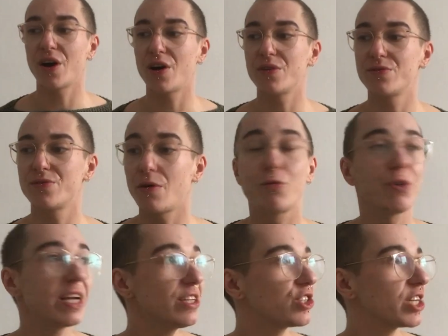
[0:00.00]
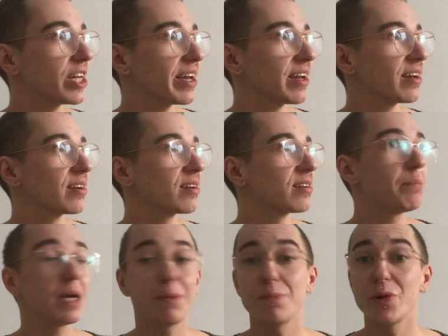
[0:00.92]
of reaching
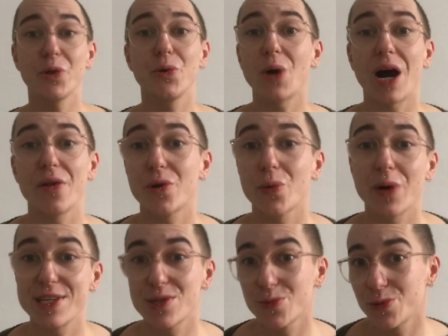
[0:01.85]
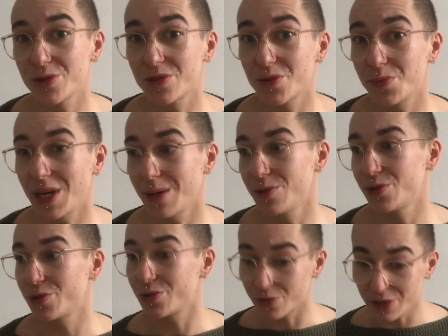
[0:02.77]
people you otherwise wouldn't be able
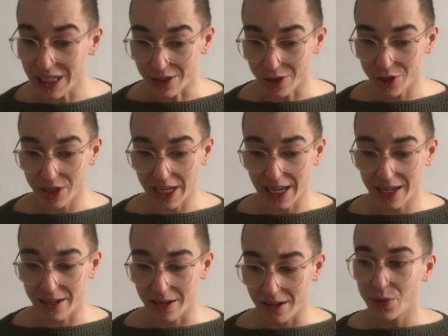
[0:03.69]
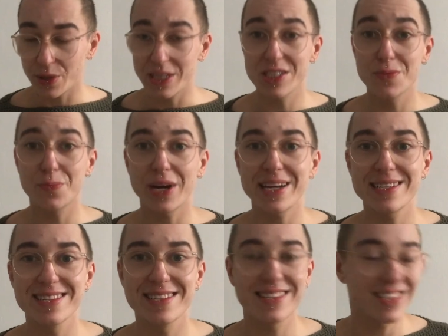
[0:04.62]
to reach, and to
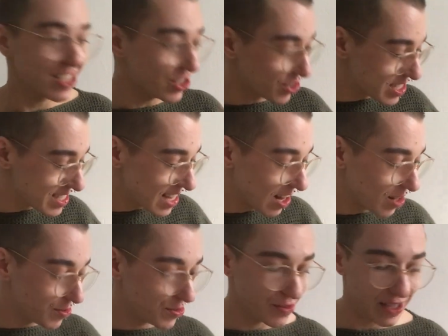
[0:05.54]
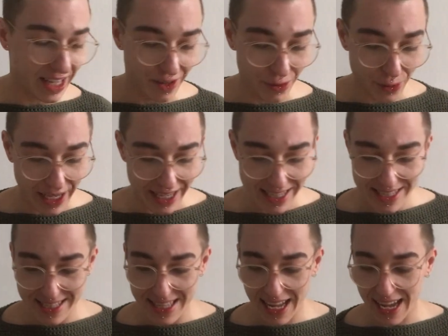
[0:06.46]
express yourself in
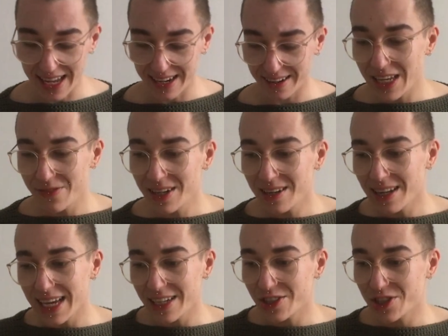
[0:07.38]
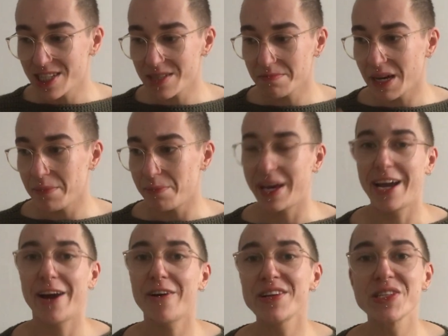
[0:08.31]
ways that even like just my
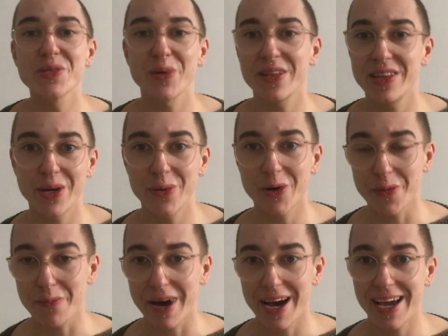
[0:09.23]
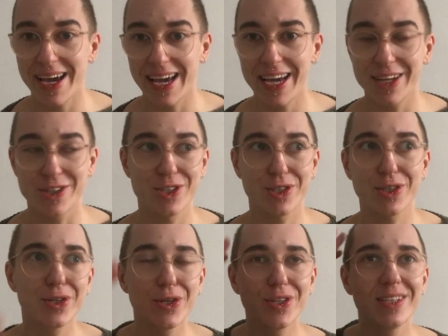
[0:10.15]
parents when they were my age
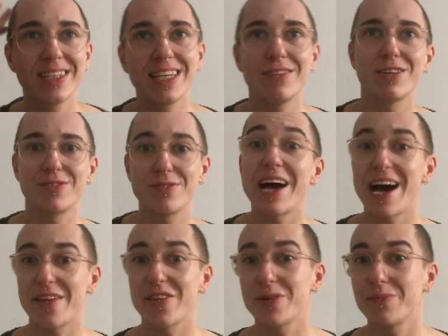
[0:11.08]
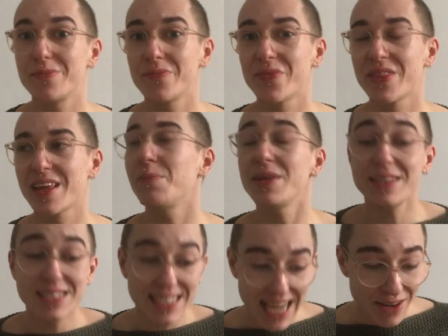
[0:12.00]
couldn't even fathom. But
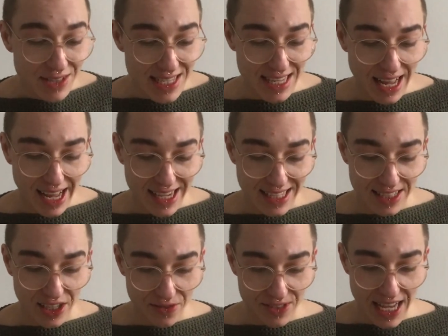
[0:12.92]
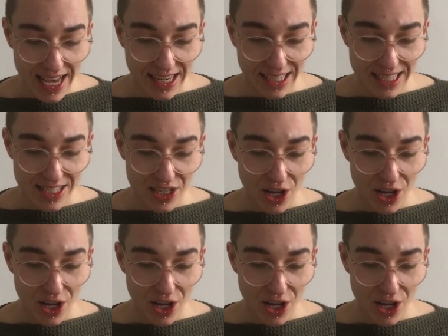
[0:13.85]
the downside of that is